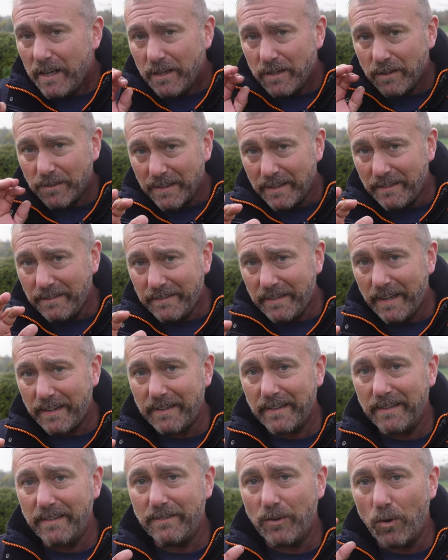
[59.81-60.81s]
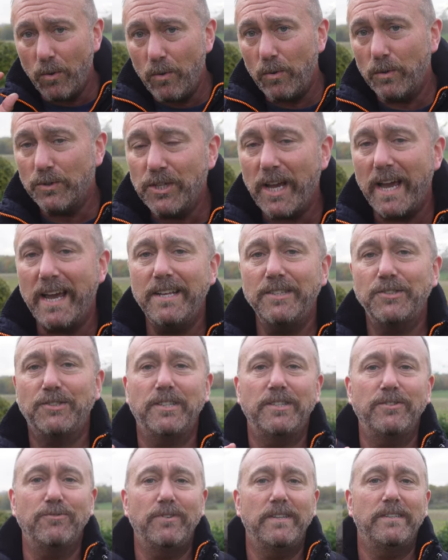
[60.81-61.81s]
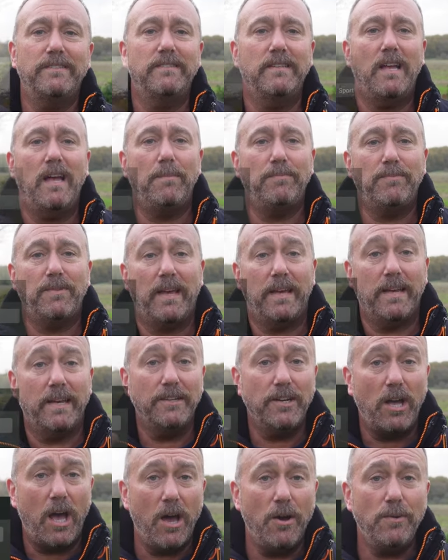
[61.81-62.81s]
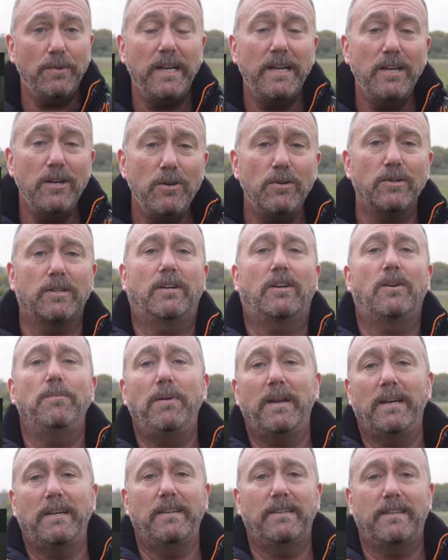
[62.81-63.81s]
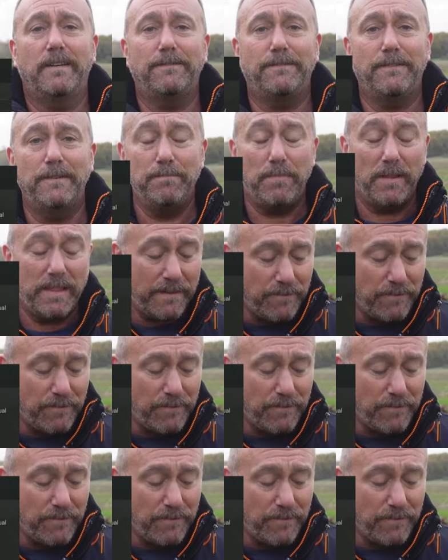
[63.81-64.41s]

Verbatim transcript: Look, these settings all changed in a recent update and not only look completely different, but